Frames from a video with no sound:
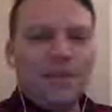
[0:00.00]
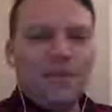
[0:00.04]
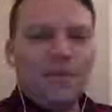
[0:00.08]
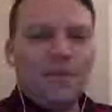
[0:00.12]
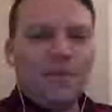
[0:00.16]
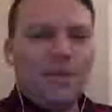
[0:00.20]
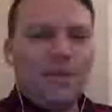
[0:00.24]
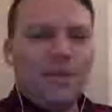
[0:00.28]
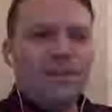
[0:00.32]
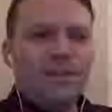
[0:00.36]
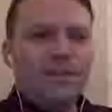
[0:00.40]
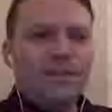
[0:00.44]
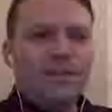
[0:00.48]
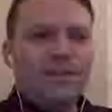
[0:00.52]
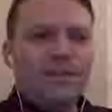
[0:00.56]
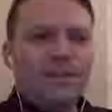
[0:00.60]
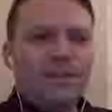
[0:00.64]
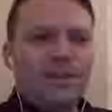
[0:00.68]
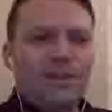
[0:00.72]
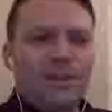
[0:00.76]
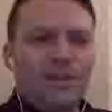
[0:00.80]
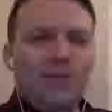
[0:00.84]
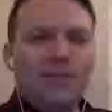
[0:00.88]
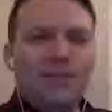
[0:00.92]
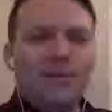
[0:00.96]
"Well,
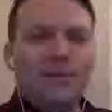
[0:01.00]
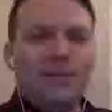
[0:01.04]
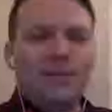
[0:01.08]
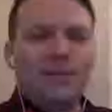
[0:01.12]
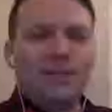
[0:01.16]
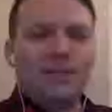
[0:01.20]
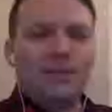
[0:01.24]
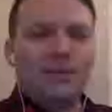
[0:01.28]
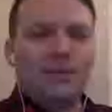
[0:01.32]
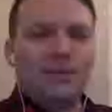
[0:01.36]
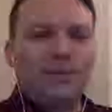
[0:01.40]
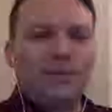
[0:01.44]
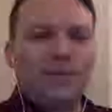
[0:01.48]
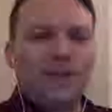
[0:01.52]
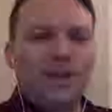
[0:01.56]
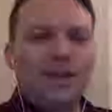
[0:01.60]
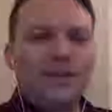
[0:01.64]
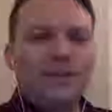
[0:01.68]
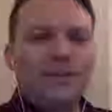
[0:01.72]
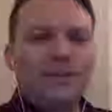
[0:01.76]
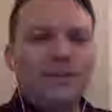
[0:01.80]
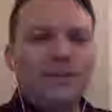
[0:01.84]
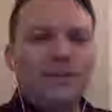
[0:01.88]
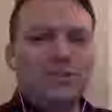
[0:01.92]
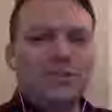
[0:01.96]
you can deal with
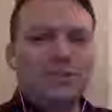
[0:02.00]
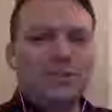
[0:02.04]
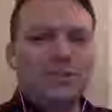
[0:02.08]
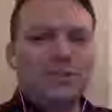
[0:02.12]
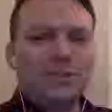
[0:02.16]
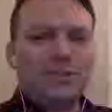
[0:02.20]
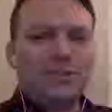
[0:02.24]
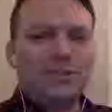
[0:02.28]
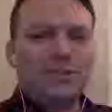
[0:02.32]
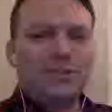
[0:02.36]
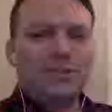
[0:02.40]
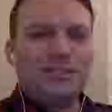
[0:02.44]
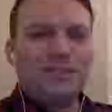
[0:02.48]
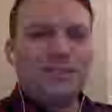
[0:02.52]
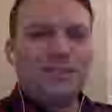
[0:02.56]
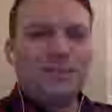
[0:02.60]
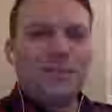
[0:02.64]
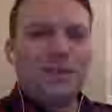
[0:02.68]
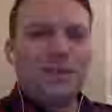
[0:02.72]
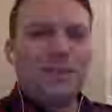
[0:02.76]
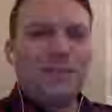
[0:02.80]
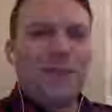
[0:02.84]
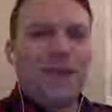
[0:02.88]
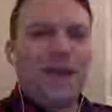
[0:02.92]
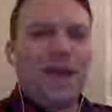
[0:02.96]
that. Just submit
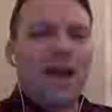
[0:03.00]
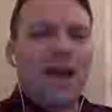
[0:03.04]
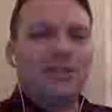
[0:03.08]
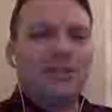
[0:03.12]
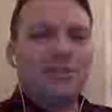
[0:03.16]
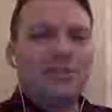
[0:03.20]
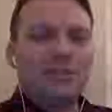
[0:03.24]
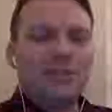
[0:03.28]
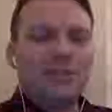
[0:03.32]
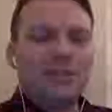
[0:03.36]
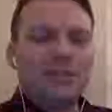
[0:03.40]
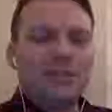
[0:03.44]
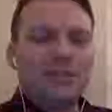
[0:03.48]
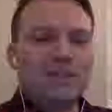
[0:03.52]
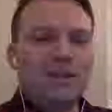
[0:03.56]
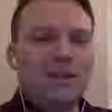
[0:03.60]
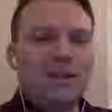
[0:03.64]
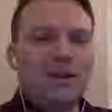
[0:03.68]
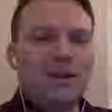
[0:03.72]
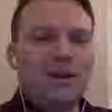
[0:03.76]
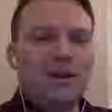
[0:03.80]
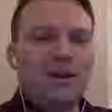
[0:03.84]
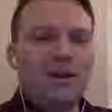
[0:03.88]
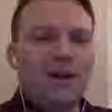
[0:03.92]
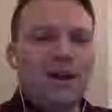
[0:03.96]
a patch." It was like,
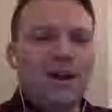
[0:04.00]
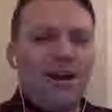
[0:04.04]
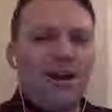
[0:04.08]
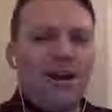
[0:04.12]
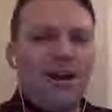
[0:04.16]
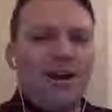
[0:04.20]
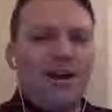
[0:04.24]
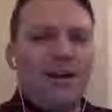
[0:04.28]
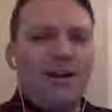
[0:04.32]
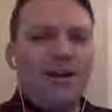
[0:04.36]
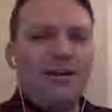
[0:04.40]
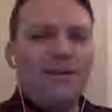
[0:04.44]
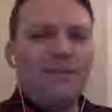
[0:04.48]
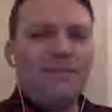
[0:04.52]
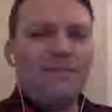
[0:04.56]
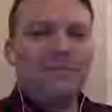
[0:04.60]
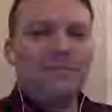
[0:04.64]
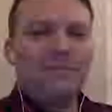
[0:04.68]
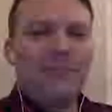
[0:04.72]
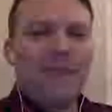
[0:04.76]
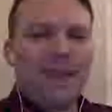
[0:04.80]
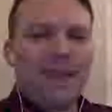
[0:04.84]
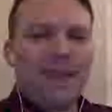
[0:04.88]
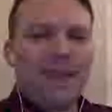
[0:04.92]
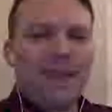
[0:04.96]

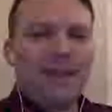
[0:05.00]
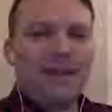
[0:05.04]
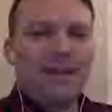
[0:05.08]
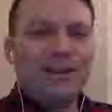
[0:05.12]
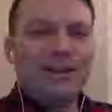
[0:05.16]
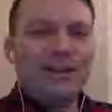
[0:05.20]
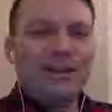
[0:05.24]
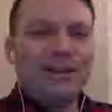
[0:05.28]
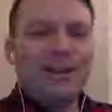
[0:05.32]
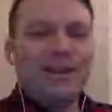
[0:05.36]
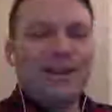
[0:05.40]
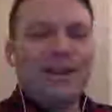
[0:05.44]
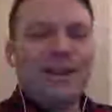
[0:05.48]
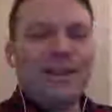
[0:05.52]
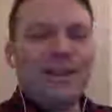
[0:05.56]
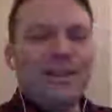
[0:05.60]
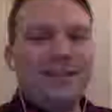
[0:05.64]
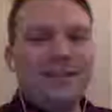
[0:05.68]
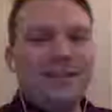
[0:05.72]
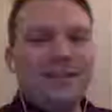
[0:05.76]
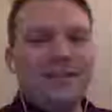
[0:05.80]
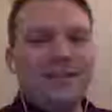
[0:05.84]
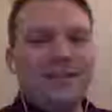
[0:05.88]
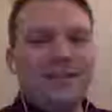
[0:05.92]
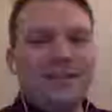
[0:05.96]
man. And
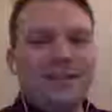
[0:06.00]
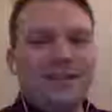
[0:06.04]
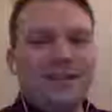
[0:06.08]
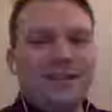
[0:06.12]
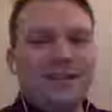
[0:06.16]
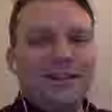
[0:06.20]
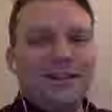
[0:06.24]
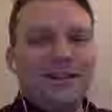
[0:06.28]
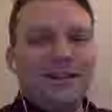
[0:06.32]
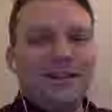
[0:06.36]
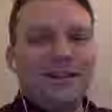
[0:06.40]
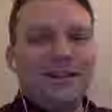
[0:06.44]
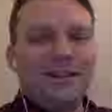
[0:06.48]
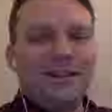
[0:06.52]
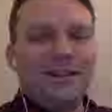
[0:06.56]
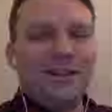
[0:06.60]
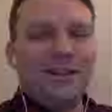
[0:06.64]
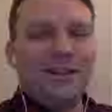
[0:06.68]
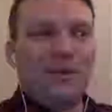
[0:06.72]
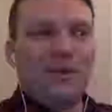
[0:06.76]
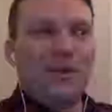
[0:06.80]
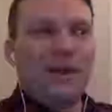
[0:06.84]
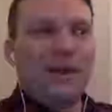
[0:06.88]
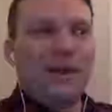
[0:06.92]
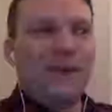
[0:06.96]
then
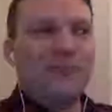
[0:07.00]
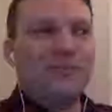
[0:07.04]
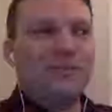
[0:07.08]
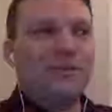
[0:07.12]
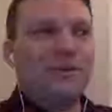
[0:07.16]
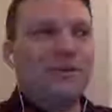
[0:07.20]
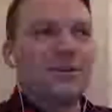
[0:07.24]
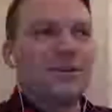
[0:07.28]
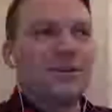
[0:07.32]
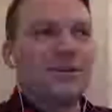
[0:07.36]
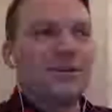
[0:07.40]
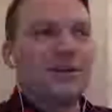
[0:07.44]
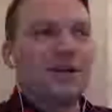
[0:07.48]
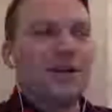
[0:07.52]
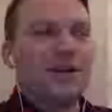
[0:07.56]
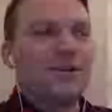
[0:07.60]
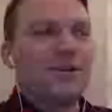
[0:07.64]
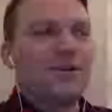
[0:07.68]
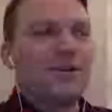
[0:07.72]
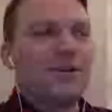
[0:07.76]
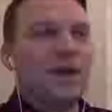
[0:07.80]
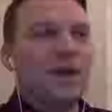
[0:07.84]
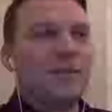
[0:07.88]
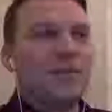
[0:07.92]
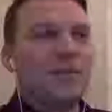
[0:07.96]
after I don't
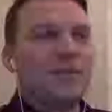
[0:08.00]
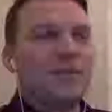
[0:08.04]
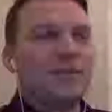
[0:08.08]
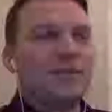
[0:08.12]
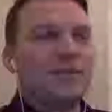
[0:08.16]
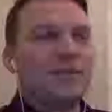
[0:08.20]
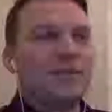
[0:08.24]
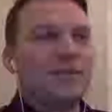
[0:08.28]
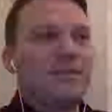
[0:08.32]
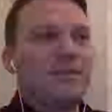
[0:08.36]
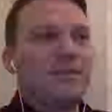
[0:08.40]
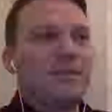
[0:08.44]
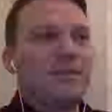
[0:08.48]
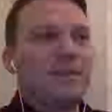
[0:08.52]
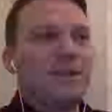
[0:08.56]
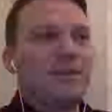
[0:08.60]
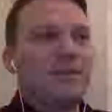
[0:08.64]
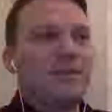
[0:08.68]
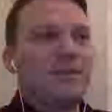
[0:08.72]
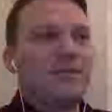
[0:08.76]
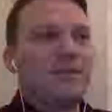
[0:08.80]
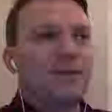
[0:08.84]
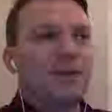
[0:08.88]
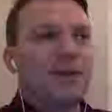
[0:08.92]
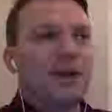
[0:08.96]
know how many
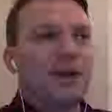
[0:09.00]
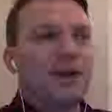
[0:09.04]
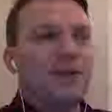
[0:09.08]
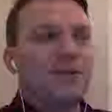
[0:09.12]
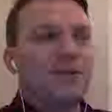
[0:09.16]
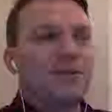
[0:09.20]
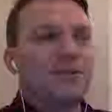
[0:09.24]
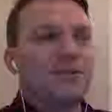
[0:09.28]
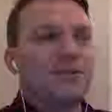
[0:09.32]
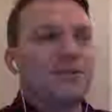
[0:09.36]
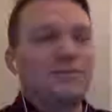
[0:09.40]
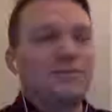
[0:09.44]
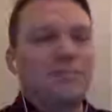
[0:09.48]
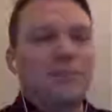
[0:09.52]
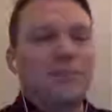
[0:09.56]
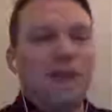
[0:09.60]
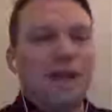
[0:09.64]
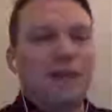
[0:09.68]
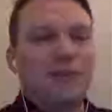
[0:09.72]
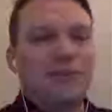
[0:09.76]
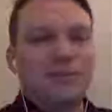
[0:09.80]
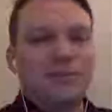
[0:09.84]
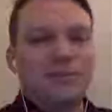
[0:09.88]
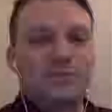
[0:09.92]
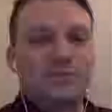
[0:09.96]
hundreds of
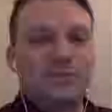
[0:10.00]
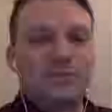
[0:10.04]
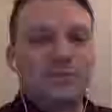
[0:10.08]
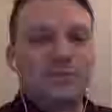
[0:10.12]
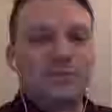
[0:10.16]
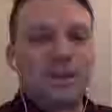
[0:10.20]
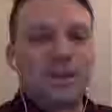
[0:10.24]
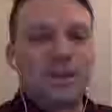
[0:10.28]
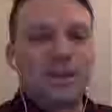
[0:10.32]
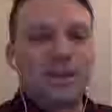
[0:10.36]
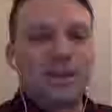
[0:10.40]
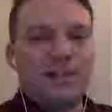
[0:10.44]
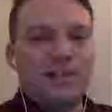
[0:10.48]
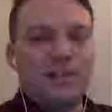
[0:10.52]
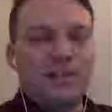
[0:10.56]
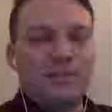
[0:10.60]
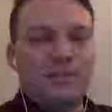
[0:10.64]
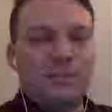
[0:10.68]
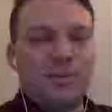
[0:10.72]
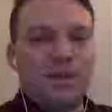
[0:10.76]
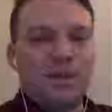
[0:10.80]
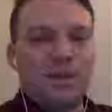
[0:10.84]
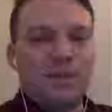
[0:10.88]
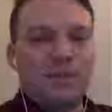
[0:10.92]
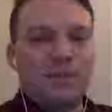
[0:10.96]
patches I've submitted at this
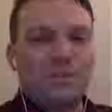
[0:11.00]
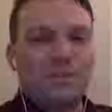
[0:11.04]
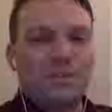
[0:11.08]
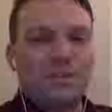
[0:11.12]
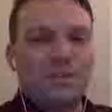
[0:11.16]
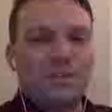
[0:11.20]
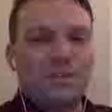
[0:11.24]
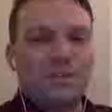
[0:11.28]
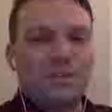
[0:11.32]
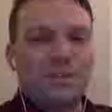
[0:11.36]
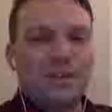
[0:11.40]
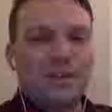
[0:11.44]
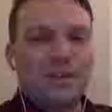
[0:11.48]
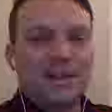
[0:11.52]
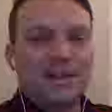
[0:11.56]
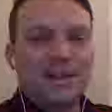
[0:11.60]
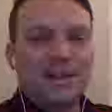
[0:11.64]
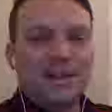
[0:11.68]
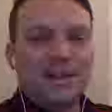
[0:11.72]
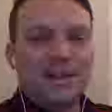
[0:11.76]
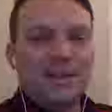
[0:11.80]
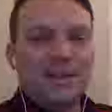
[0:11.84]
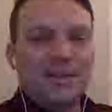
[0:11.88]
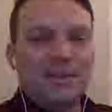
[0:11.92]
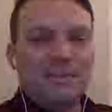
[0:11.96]
point, but
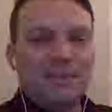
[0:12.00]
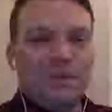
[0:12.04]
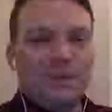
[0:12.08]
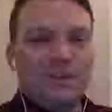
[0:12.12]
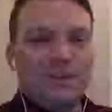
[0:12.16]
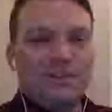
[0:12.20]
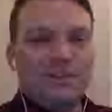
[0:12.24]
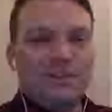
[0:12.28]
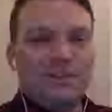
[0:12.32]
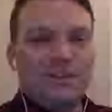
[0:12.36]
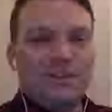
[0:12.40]
it